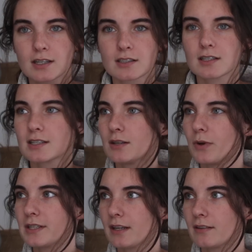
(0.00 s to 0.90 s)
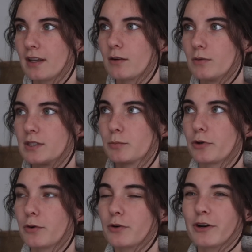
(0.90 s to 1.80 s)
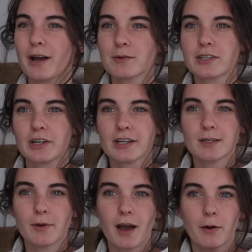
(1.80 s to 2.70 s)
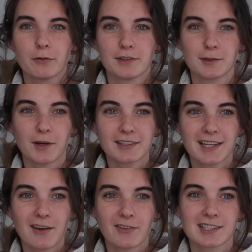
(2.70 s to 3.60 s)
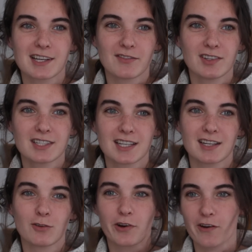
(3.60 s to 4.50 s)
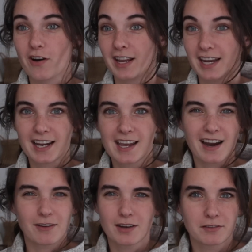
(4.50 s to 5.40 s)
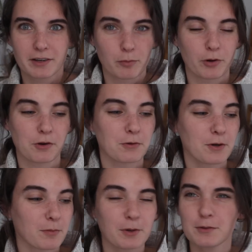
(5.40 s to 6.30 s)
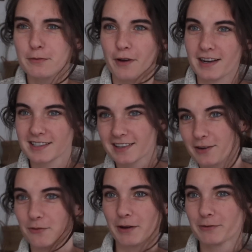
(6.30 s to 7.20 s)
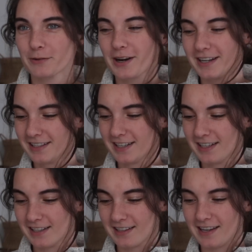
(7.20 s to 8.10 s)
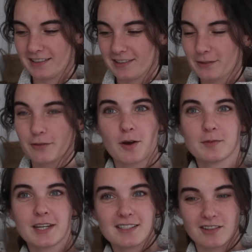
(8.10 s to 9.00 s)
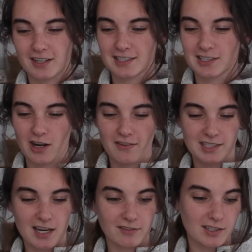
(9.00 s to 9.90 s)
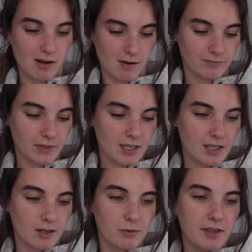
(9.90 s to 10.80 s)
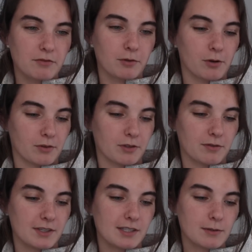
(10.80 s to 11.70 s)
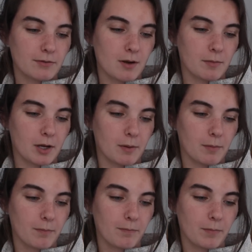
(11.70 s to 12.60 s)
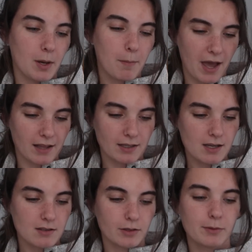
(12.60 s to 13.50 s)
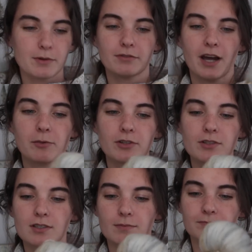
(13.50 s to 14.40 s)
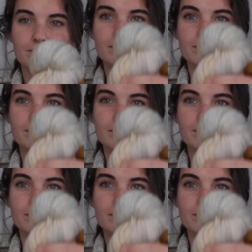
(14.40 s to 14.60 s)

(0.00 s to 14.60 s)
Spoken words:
6 to 10 weeks, I think, was the pre-order, and I was curious about how I'd feel about that because I'm used to ordering yarn and getting it. I've never done a pre-order, but it was fun to like wait for it and look for updates on our Instagram and stuff. So without further ado, this is from Capella Luna Fibers.